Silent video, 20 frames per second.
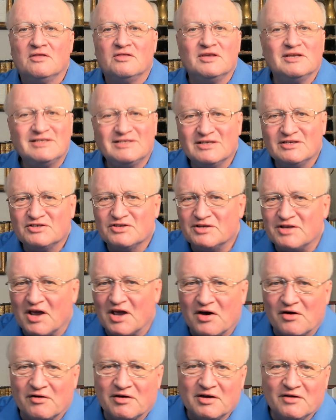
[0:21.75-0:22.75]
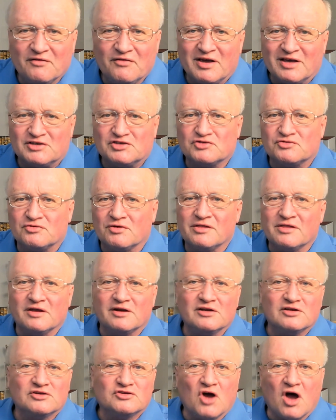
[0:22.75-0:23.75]
This is an area of history
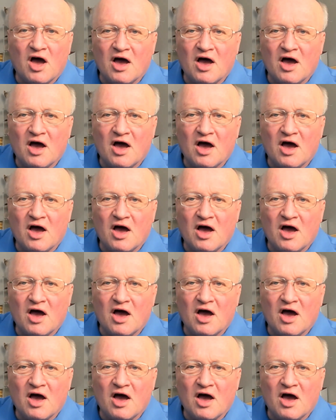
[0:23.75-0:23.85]
that is